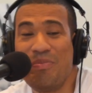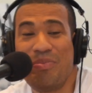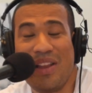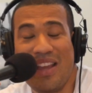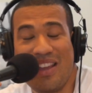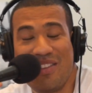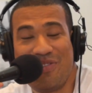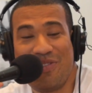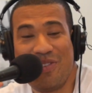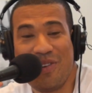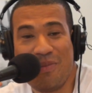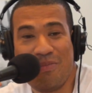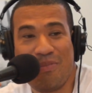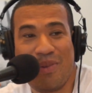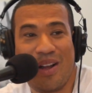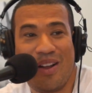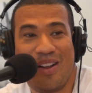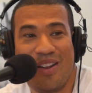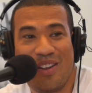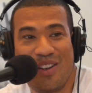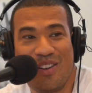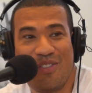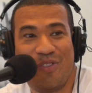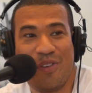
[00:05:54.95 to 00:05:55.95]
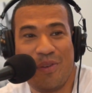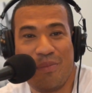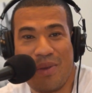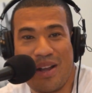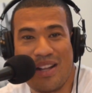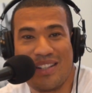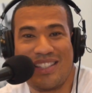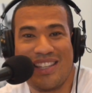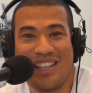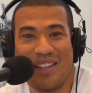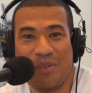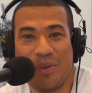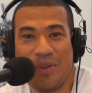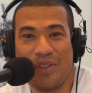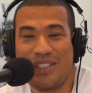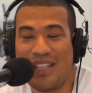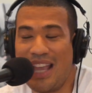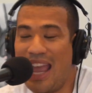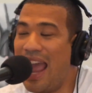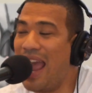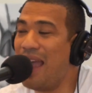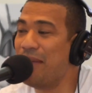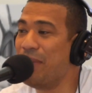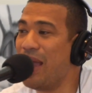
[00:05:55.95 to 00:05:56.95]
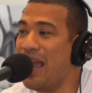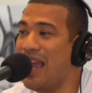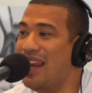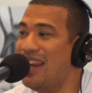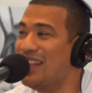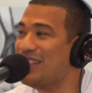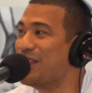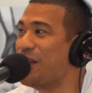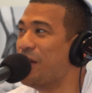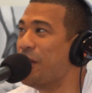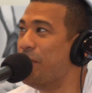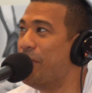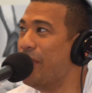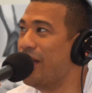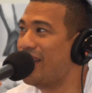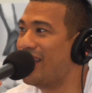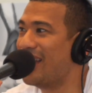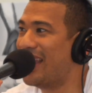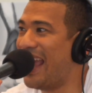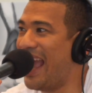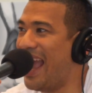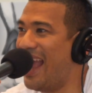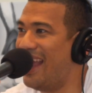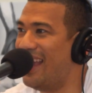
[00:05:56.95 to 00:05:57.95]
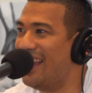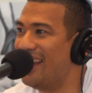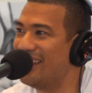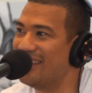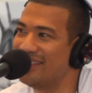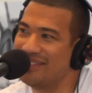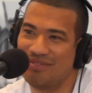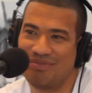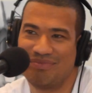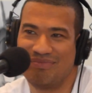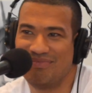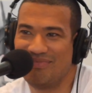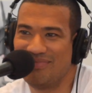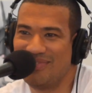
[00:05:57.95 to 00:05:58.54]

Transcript: we played football on the football team, we would say, hey, man, let's go to Burger King.